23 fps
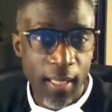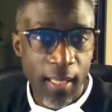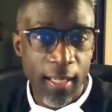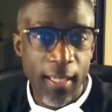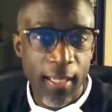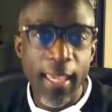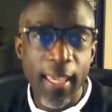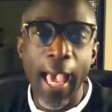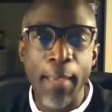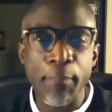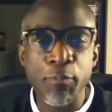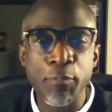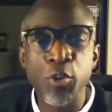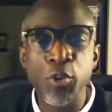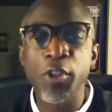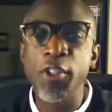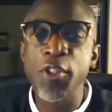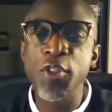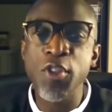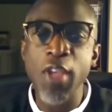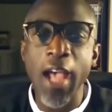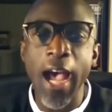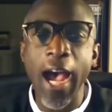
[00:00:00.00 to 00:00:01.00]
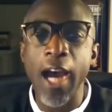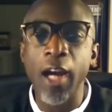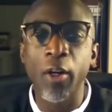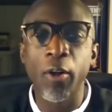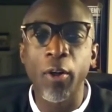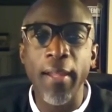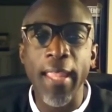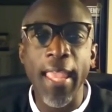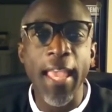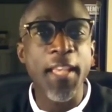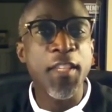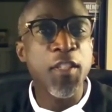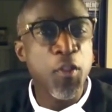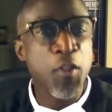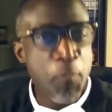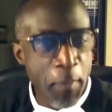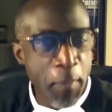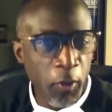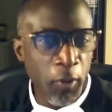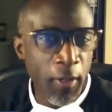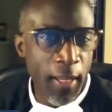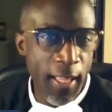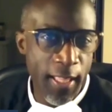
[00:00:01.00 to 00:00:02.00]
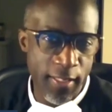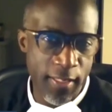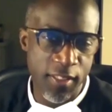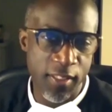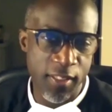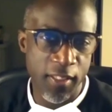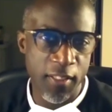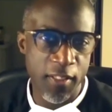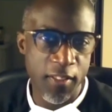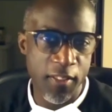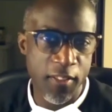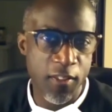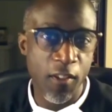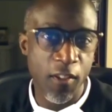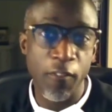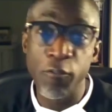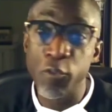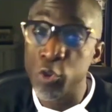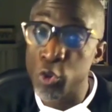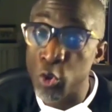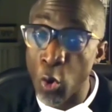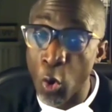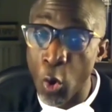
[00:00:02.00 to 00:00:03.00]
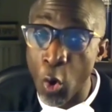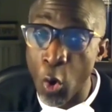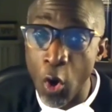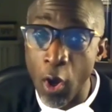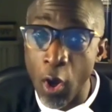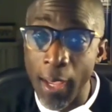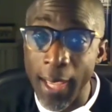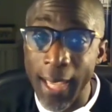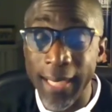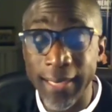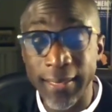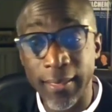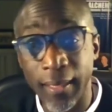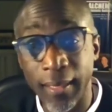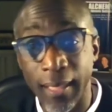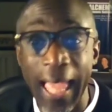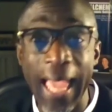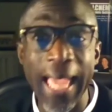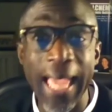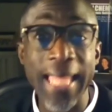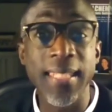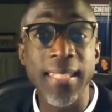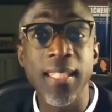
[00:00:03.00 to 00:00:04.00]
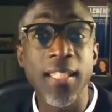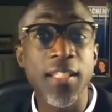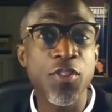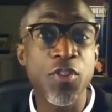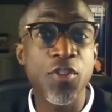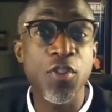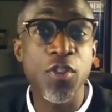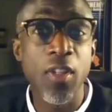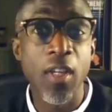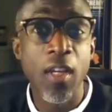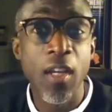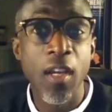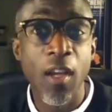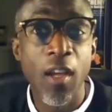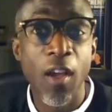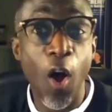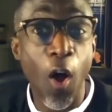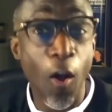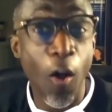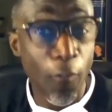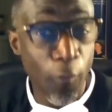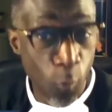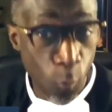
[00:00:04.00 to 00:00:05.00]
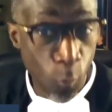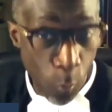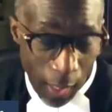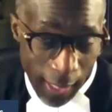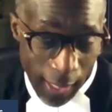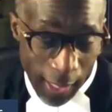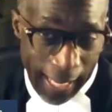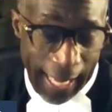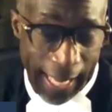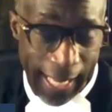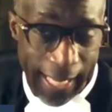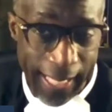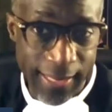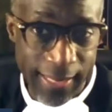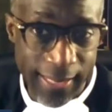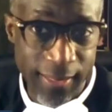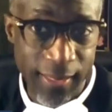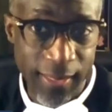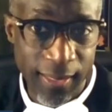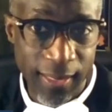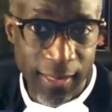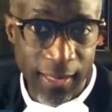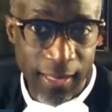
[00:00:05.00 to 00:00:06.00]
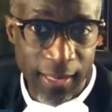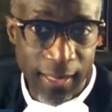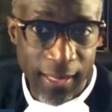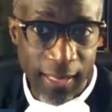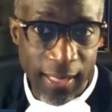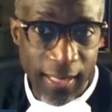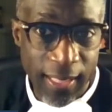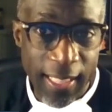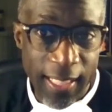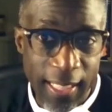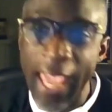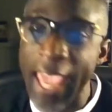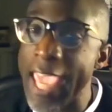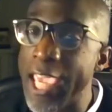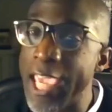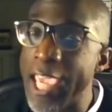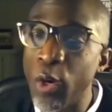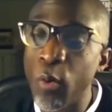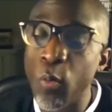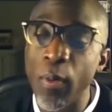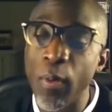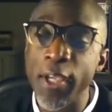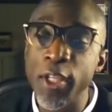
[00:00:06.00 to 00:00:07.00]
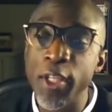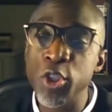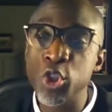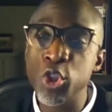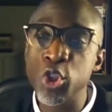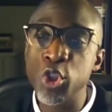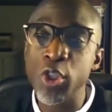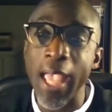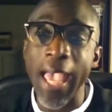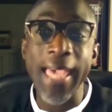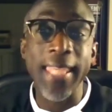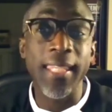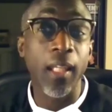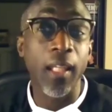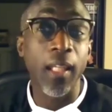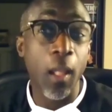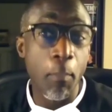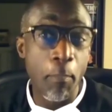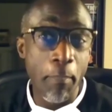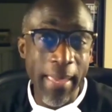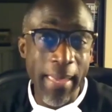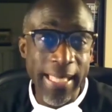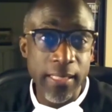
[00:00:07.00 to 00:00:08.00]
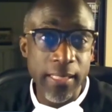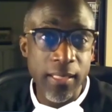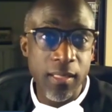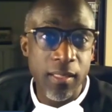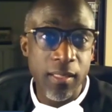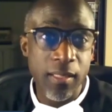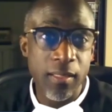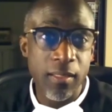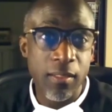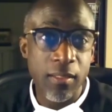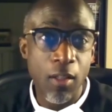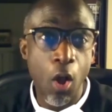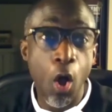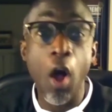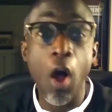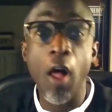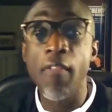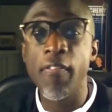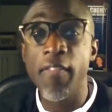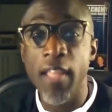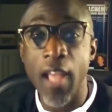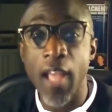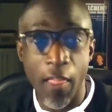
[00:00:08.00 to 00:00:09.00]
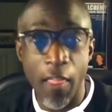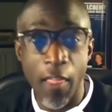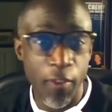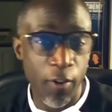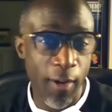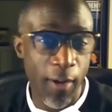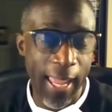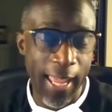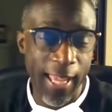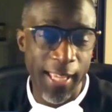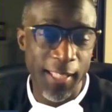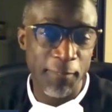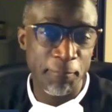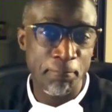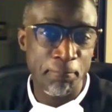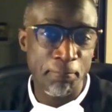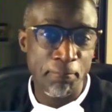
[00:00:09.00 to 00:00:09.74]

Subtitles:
captures our experiences of joy and gladness on the one hand, anguish and lament on the other hand.